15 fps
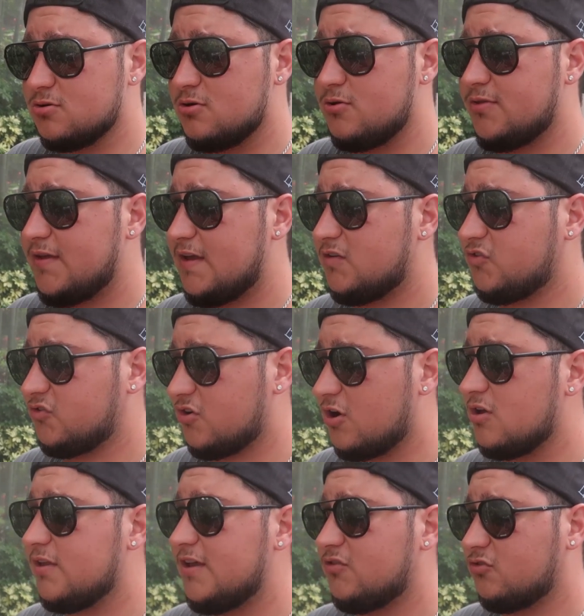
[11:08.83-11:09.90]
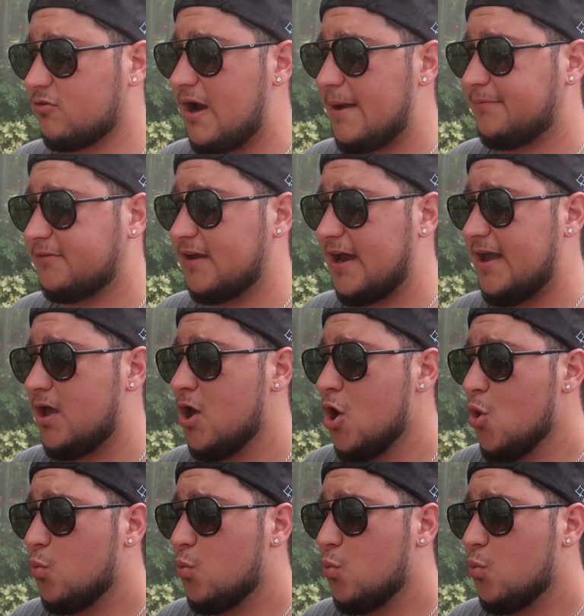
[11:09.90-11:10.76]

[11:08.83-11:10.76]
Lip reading: through this surely scrap site.